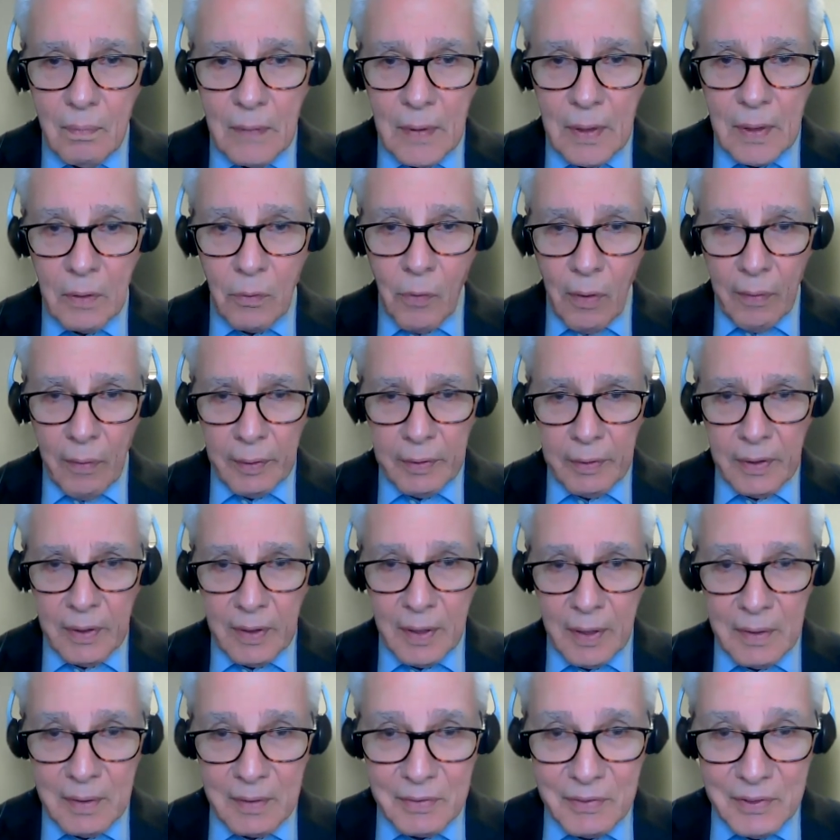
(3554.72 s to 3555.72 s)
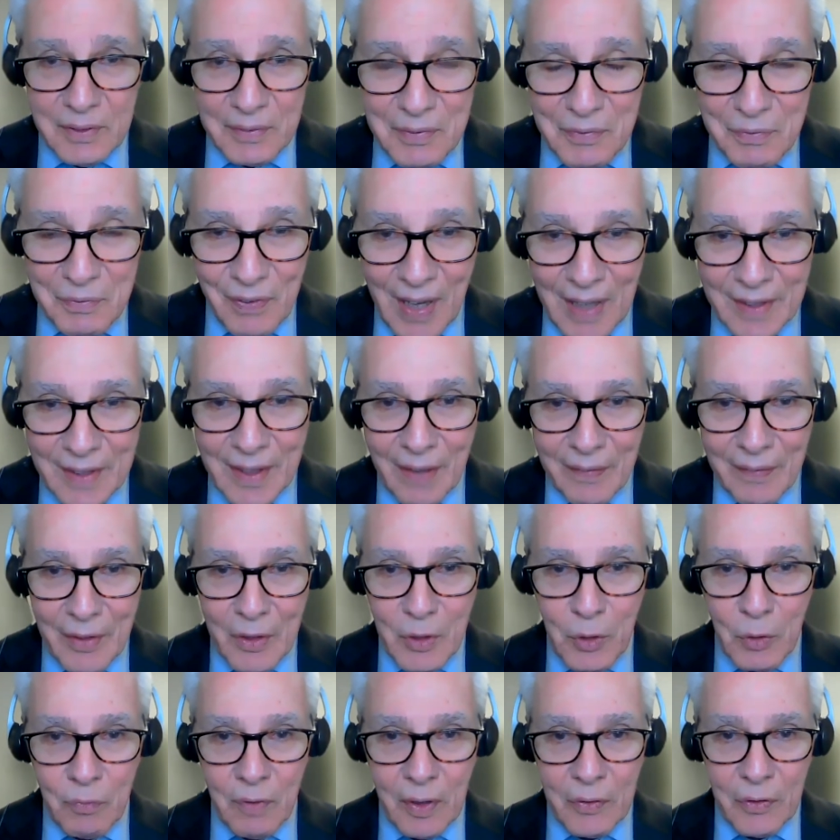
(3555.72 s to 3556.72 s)
In order to find out that
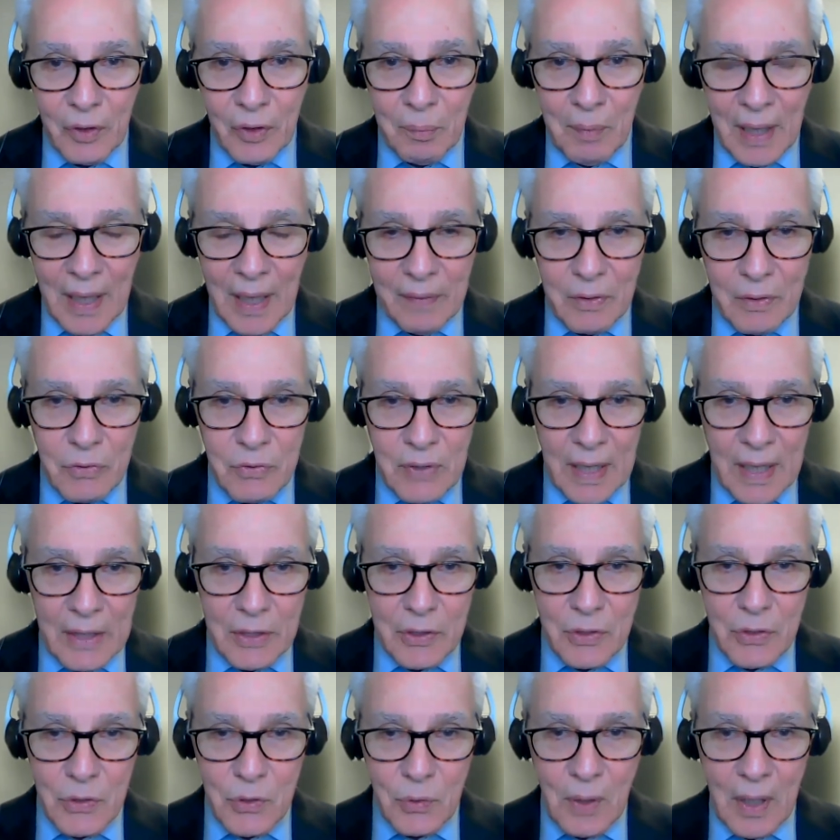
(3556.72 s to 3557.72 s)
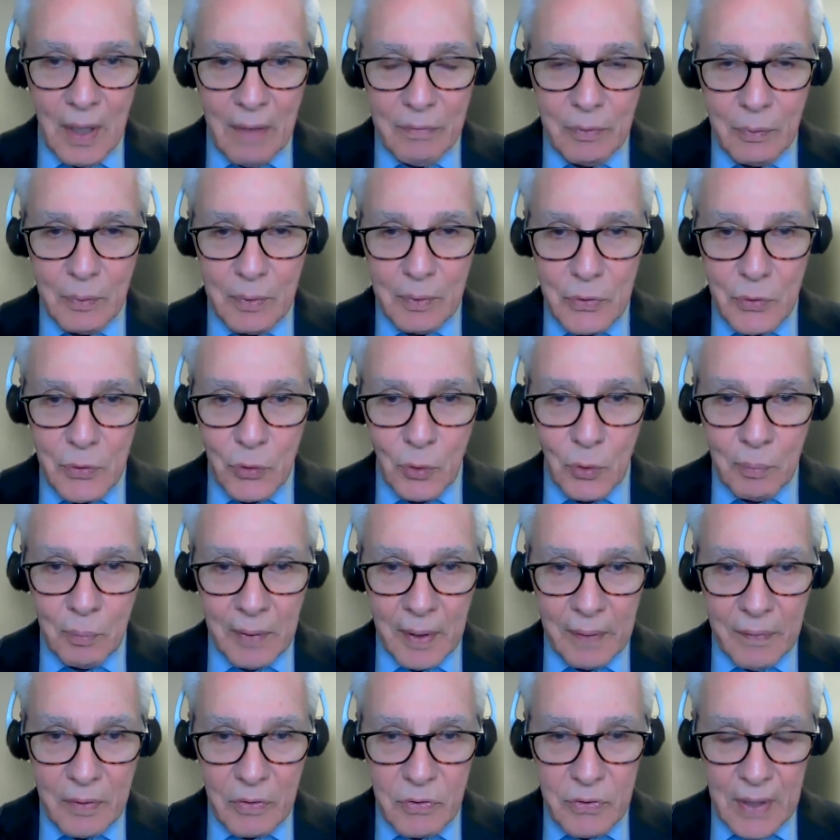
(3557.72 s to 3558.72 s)
you've undermined the sanctions, you have to assume
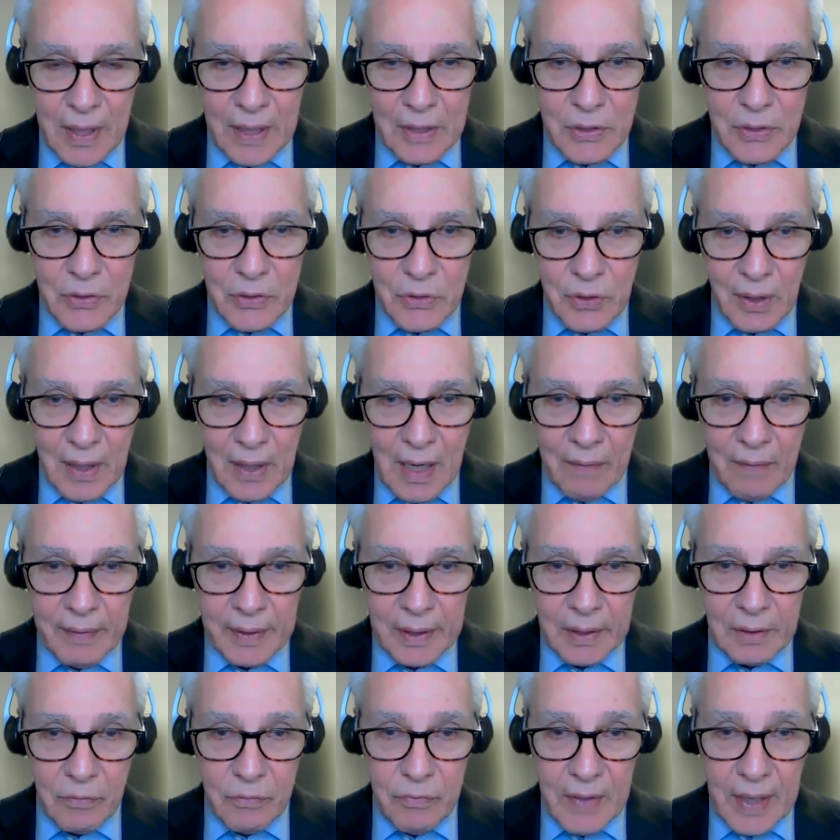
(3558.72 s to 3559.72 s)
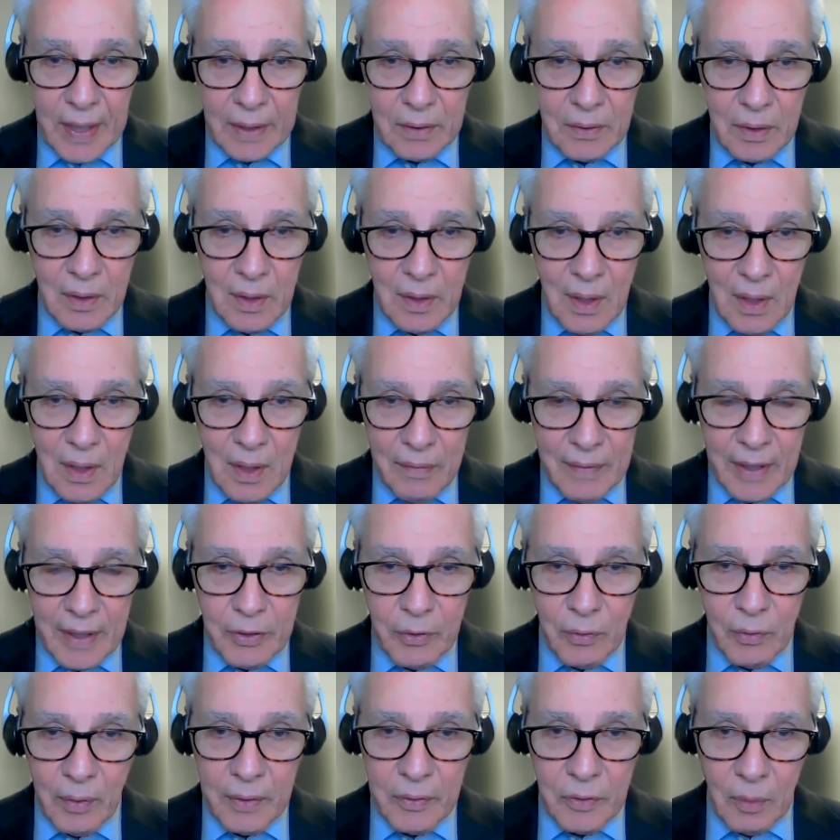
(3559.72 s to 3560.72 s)
that the sanctions are having an effect that
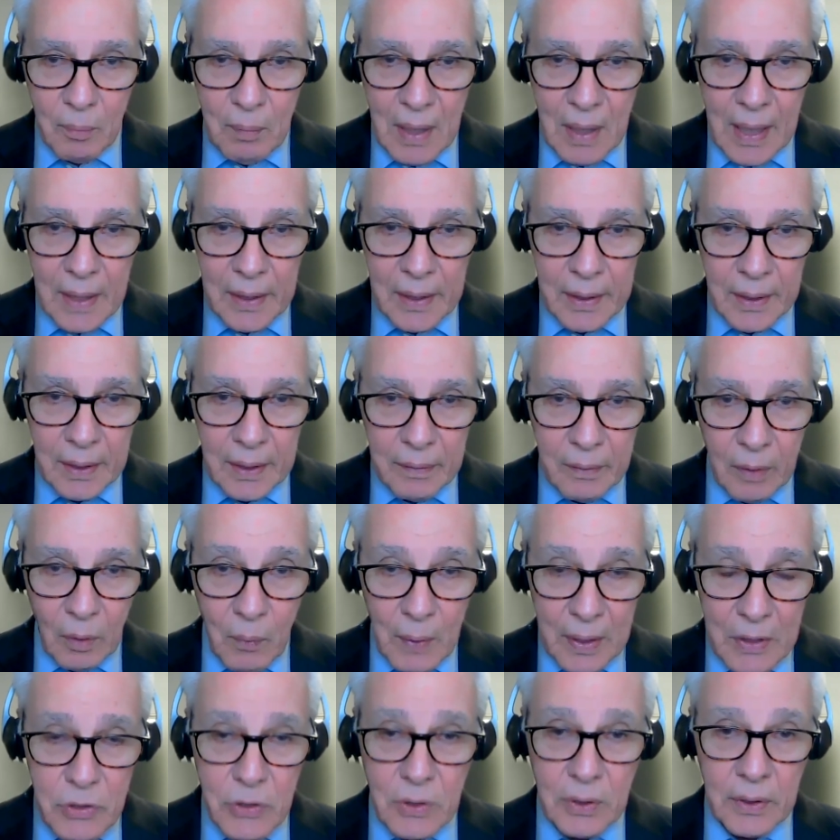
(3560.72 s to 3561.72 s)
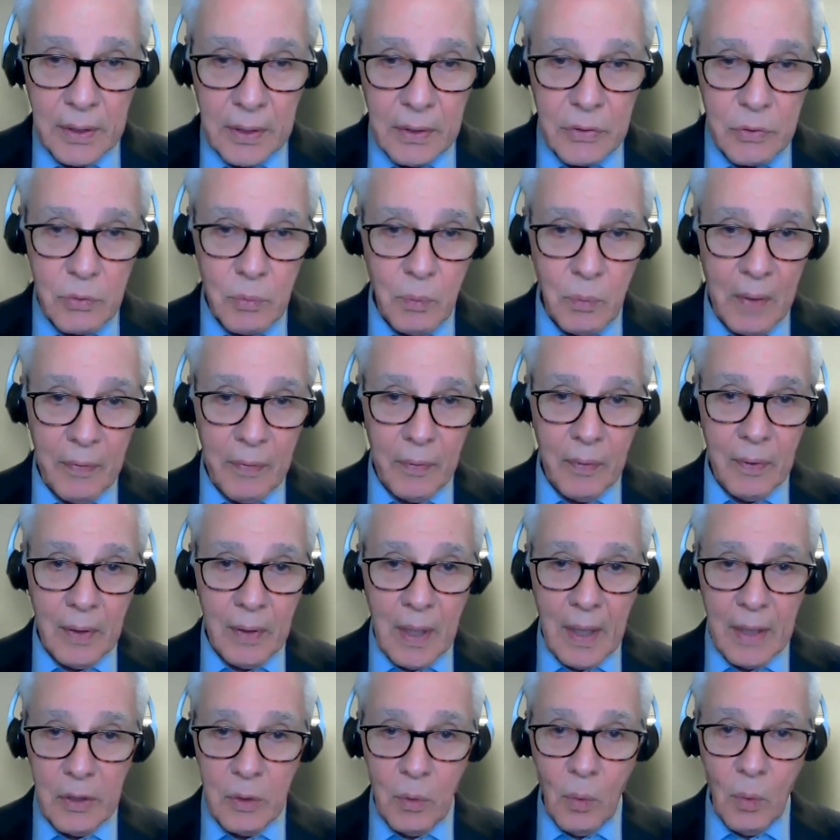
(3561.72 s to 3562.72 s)
you're undermining. And the question is whether or
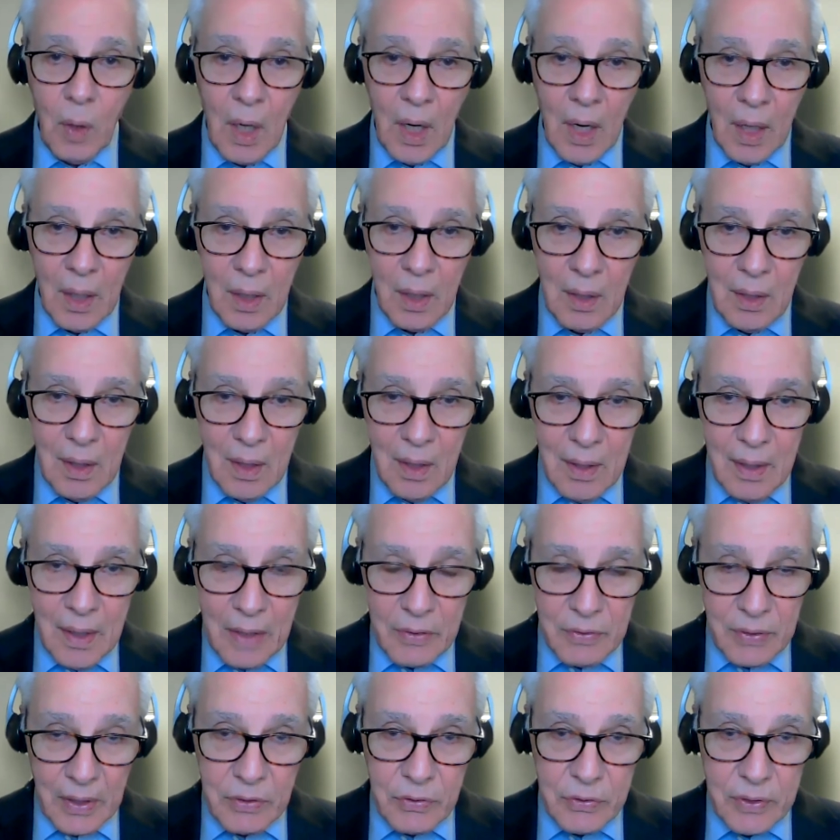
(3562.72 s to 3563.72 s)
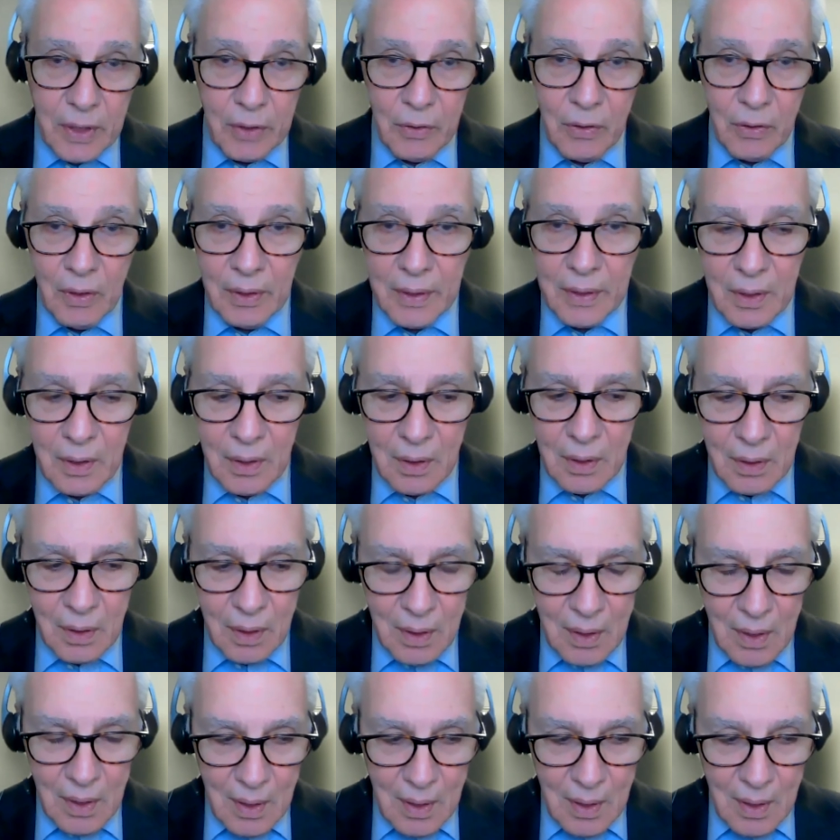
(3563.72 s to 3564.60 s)
not you are. As I said earlier,